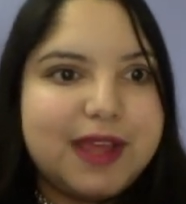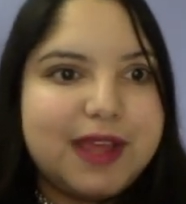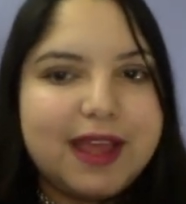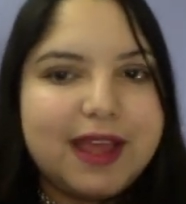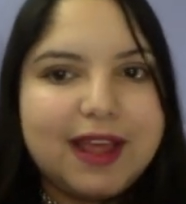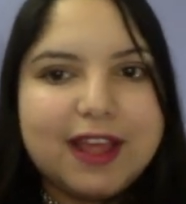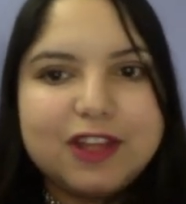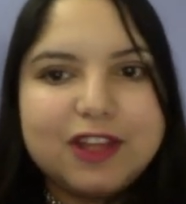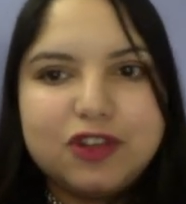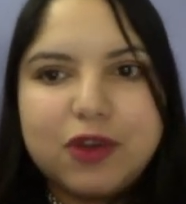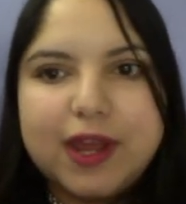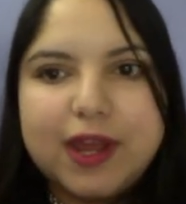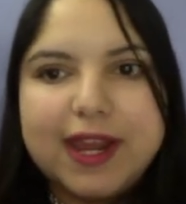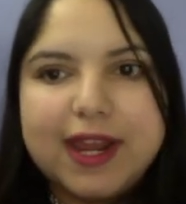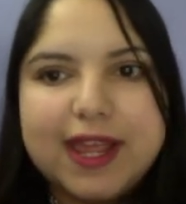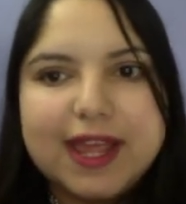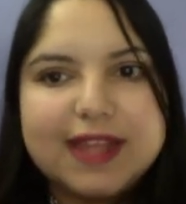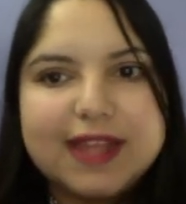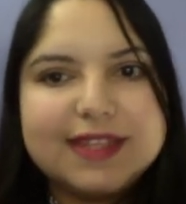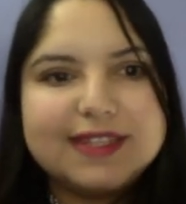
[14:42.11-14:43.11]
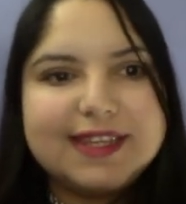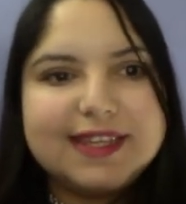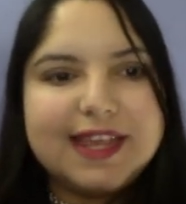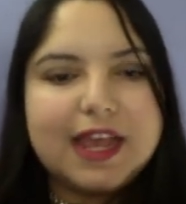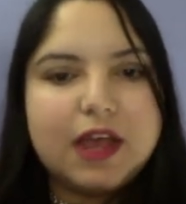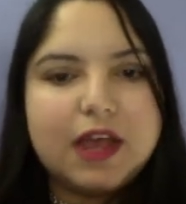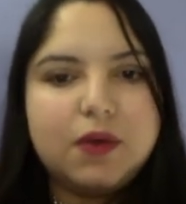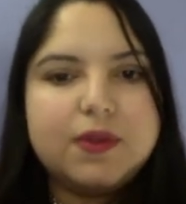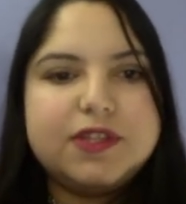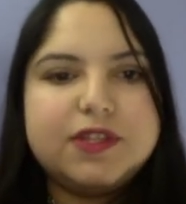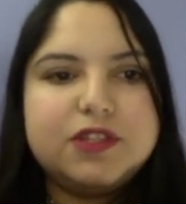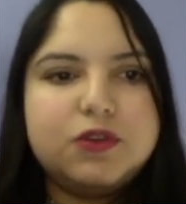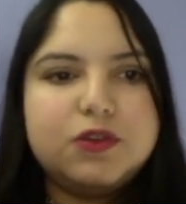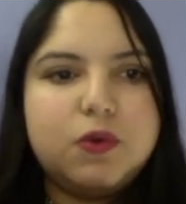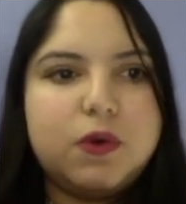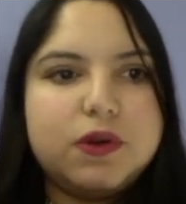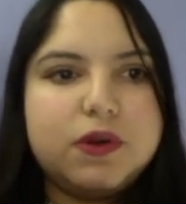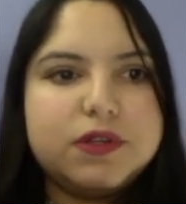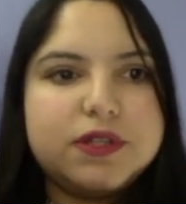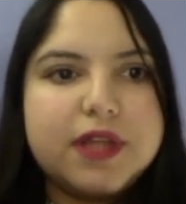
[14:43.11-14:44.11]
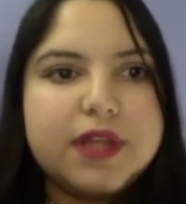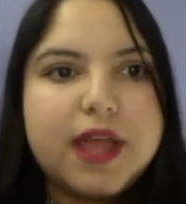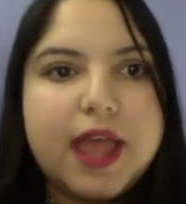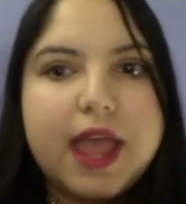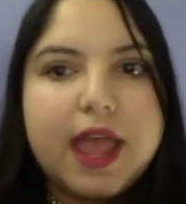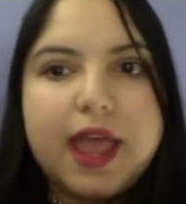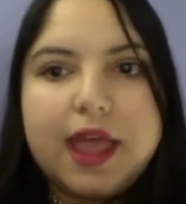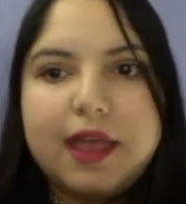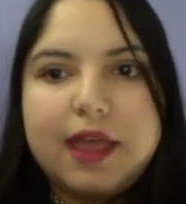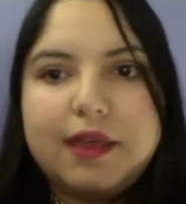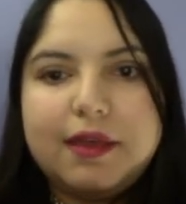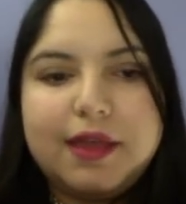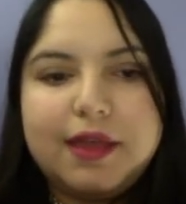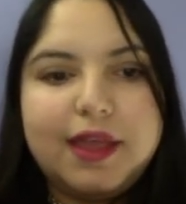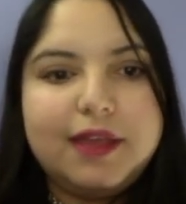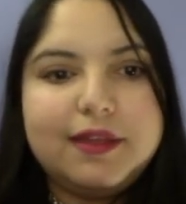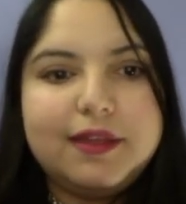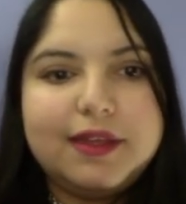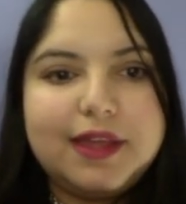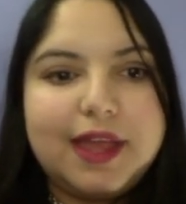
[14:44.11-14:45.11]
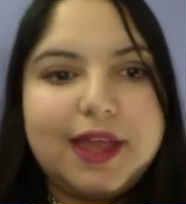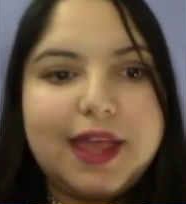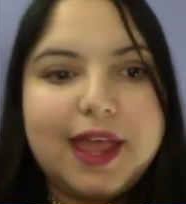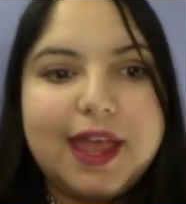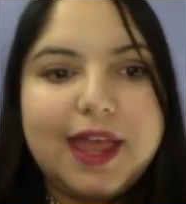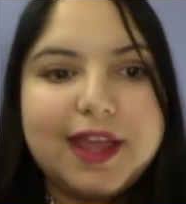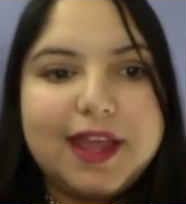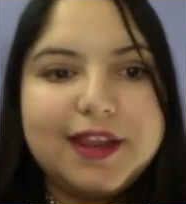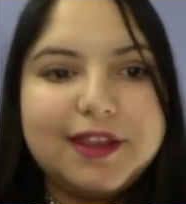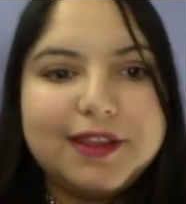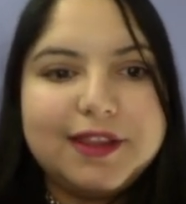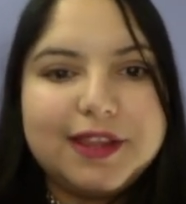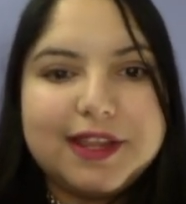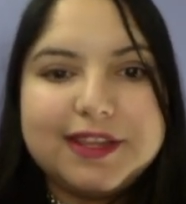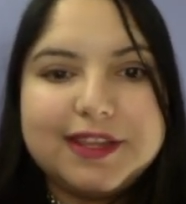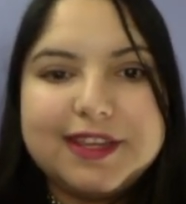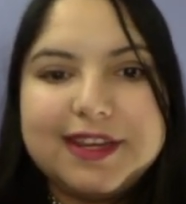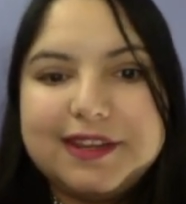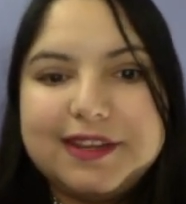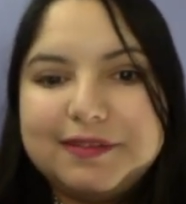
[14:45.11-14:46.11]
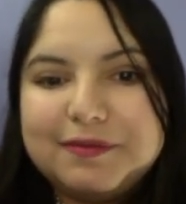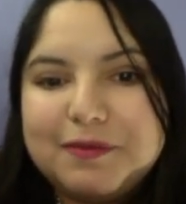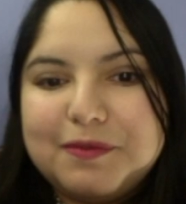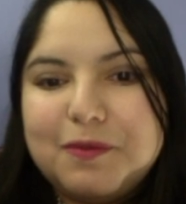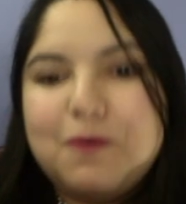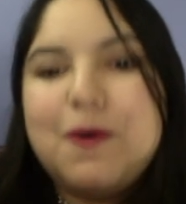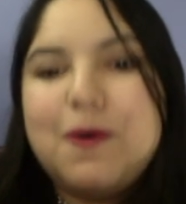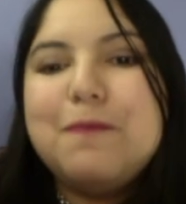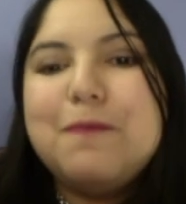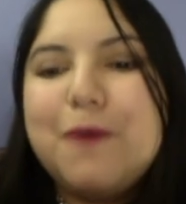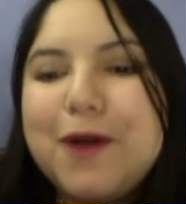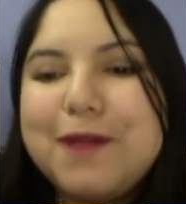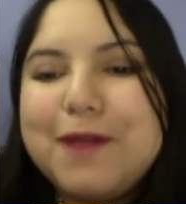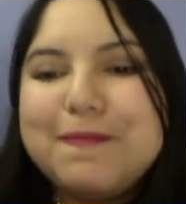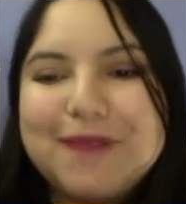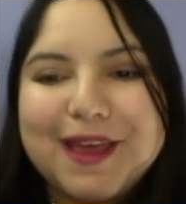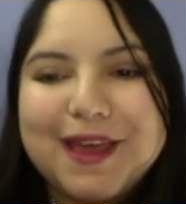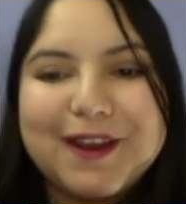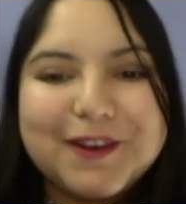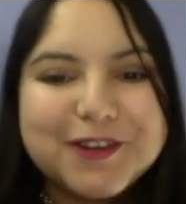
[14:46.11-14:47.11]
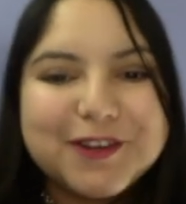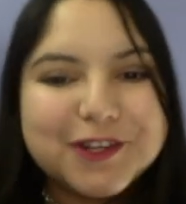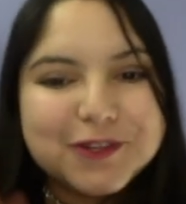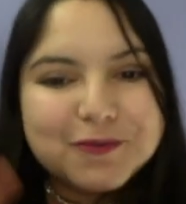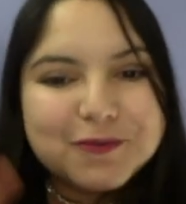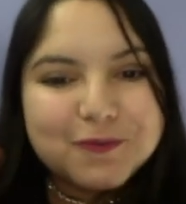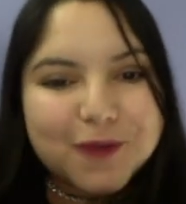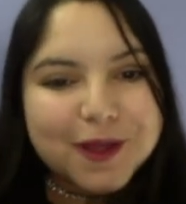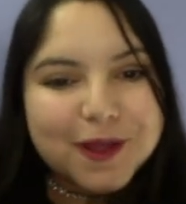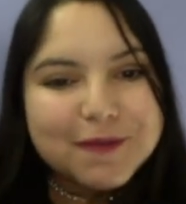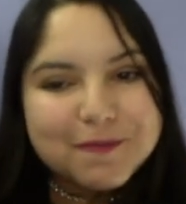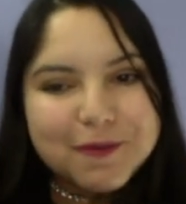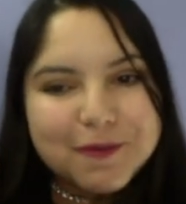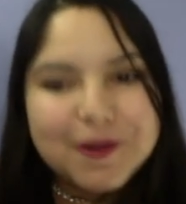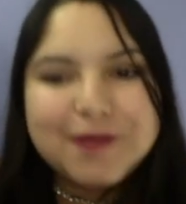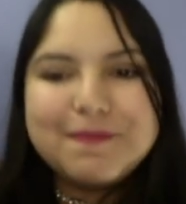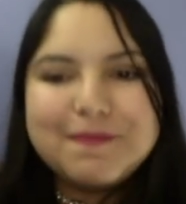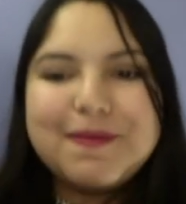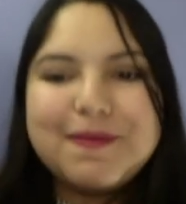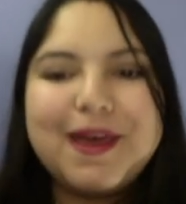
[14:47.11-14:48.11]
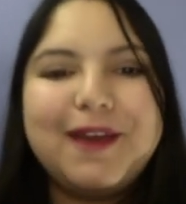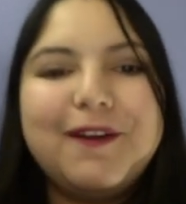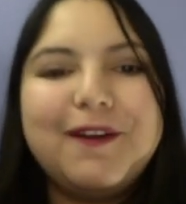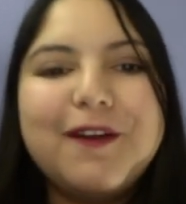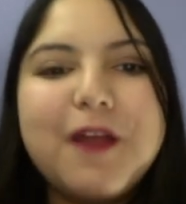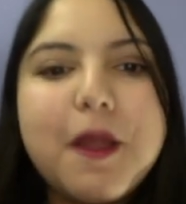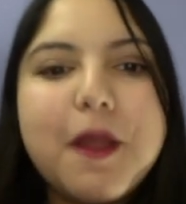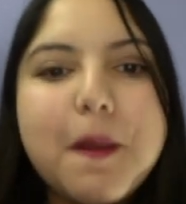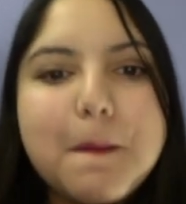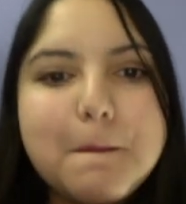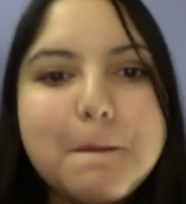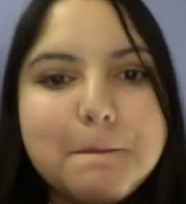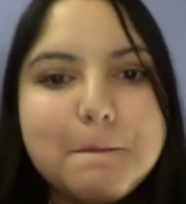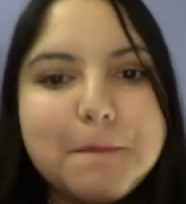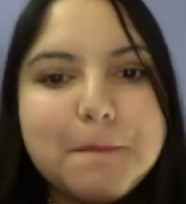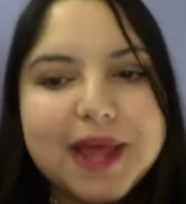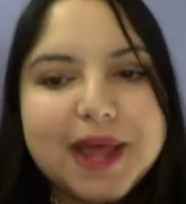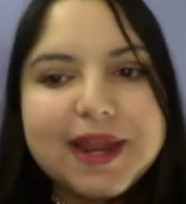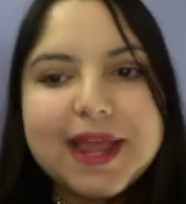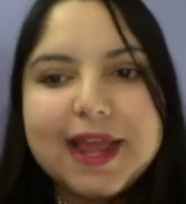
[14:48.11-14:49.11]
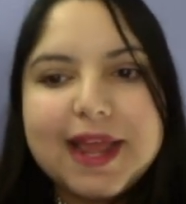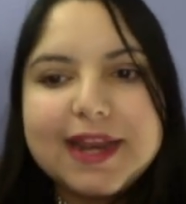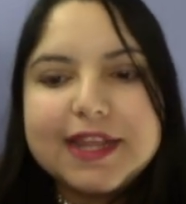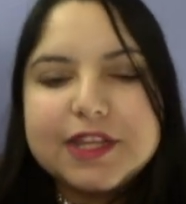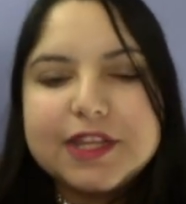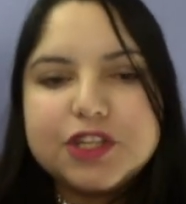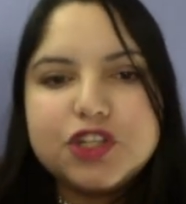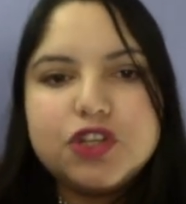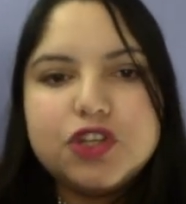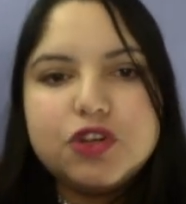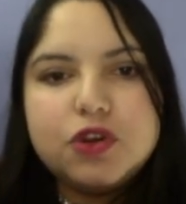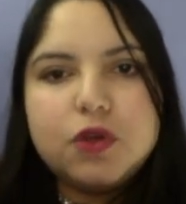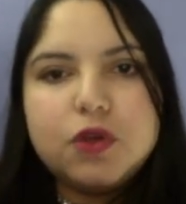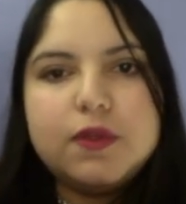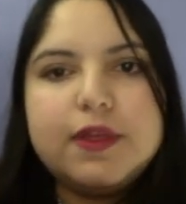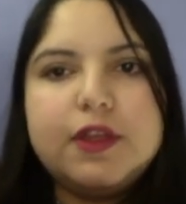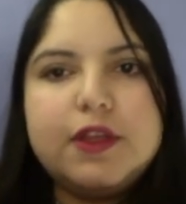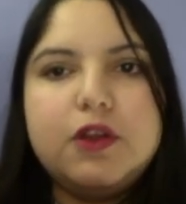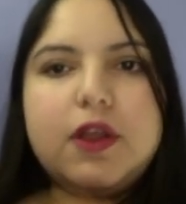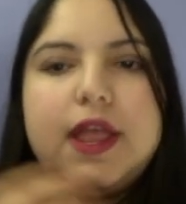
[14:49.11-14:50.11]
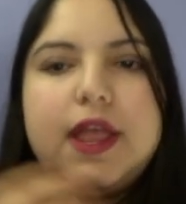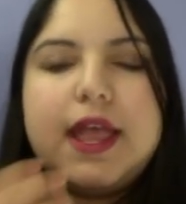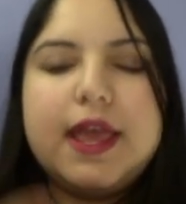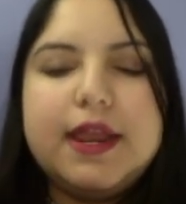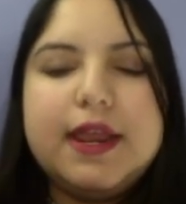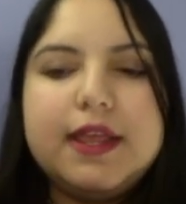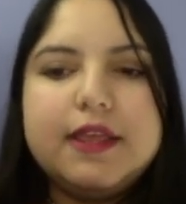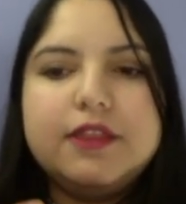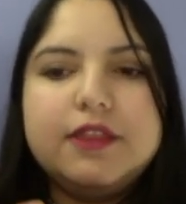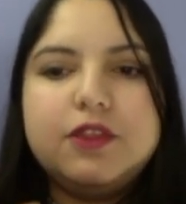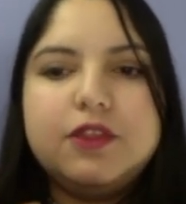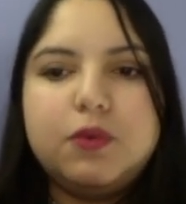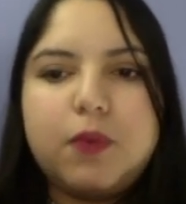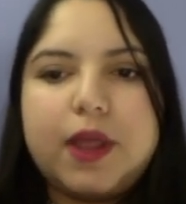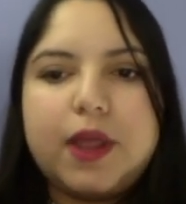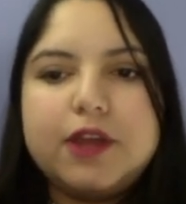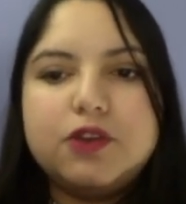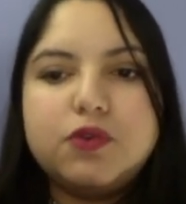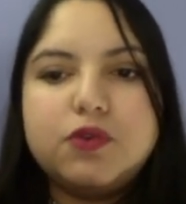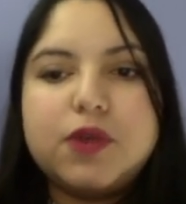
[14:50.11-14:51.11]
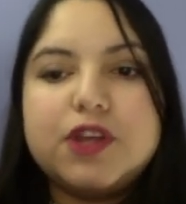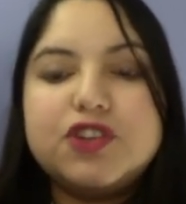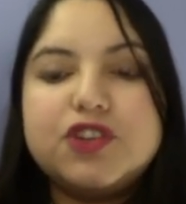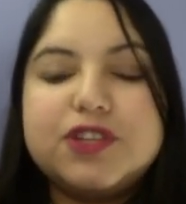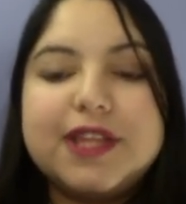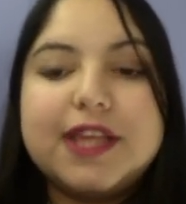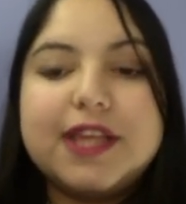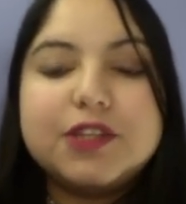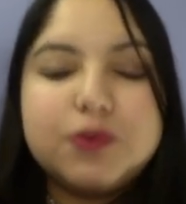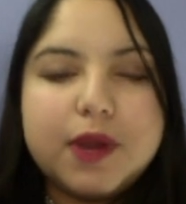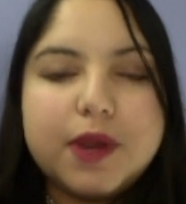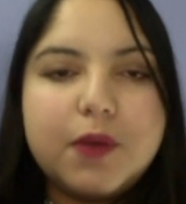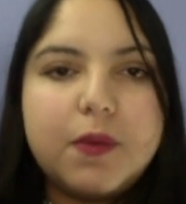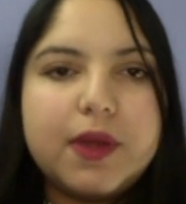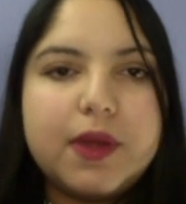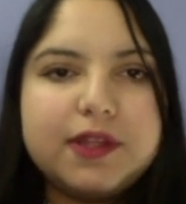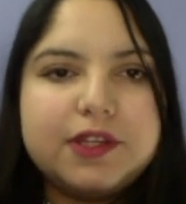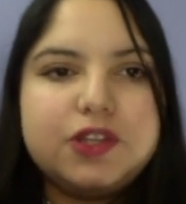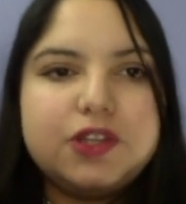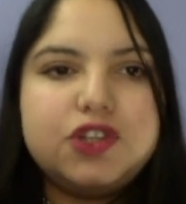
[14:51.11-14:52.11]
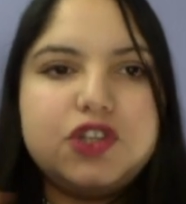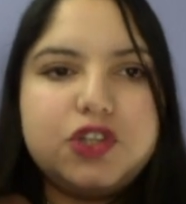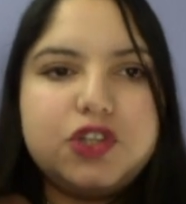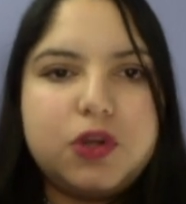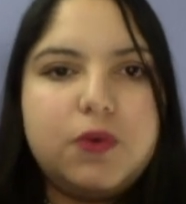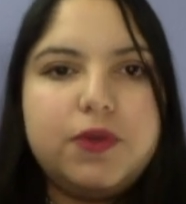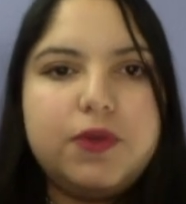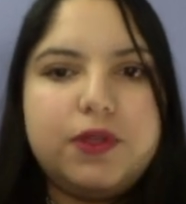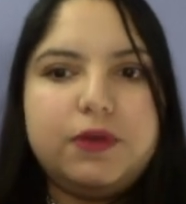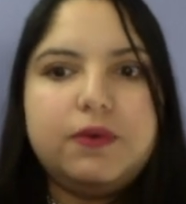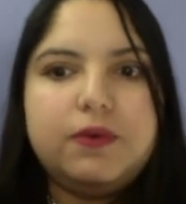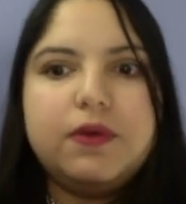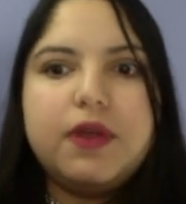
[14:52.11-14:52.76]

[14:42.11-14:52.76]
Let's try it again, see how it scores. Hey, and it did 1 point better, just 1 point better, but at least you know that you're heading in the right direction. That's what I want to show you